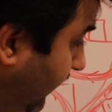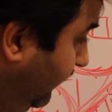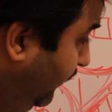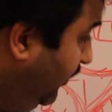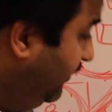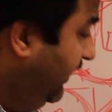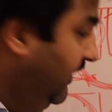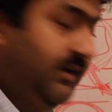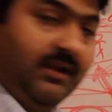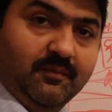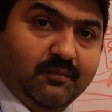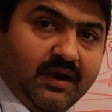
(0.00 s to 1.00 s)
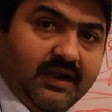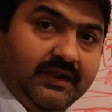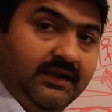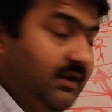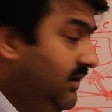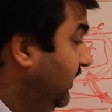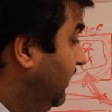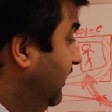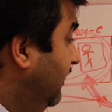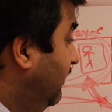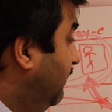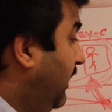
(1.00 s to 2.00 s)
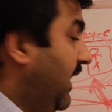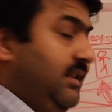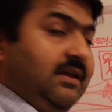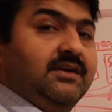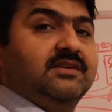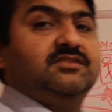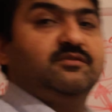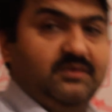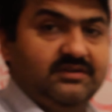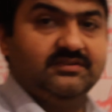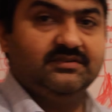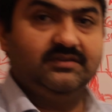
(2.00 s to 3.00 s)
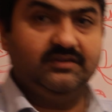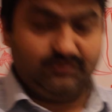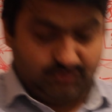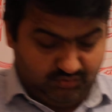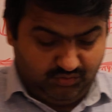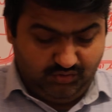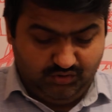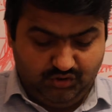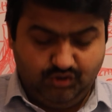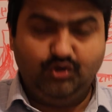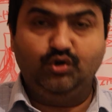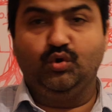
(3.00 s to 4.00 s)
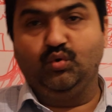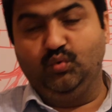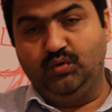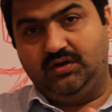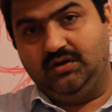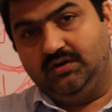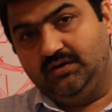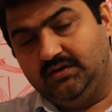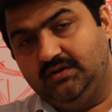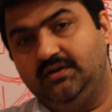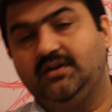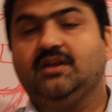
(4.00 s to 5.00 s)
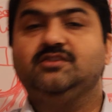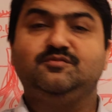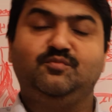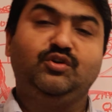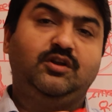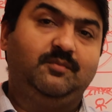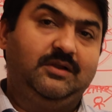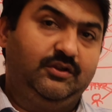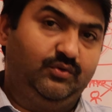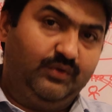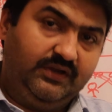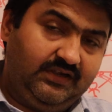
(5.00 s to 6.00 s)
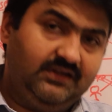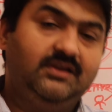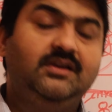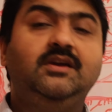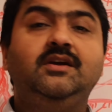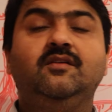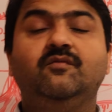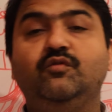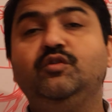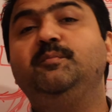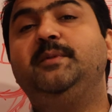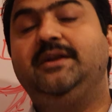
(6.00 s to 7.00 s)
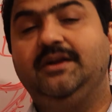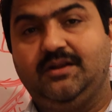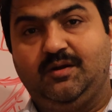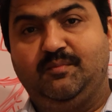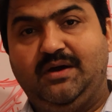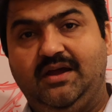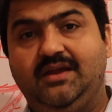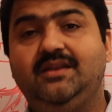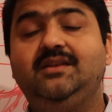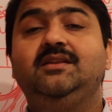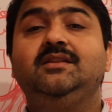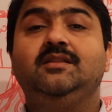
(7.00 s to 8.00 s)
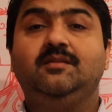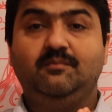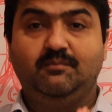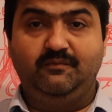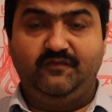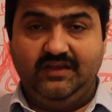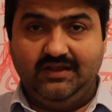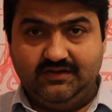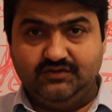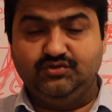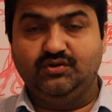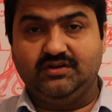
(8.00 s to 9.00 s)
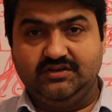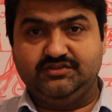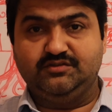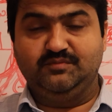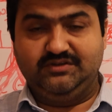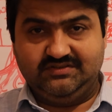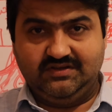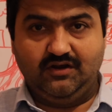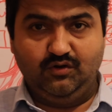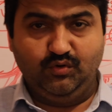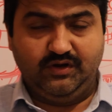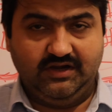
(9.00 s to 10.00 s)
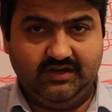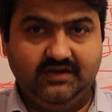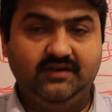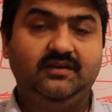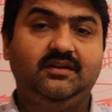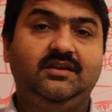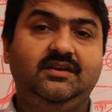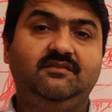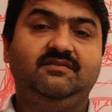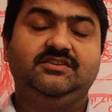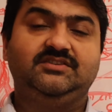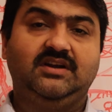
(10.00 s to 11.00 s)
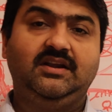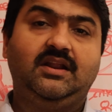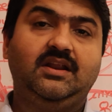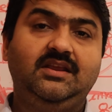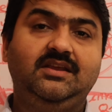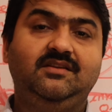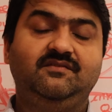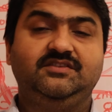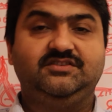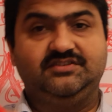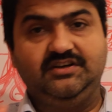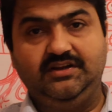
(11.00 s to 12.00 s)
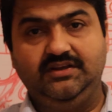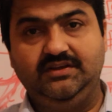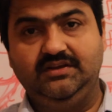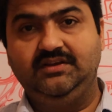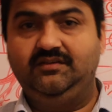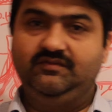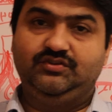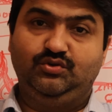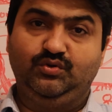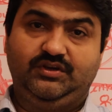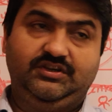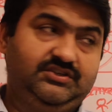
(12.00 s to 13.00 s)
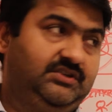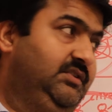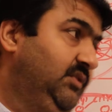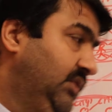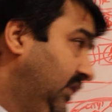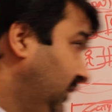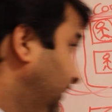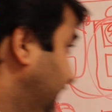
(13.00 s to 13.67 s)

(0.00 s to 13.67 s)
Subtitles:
would be determined by the customers. So route, transportable unit would be determined where is your customers are located, in which country, in which city, which location. Okay,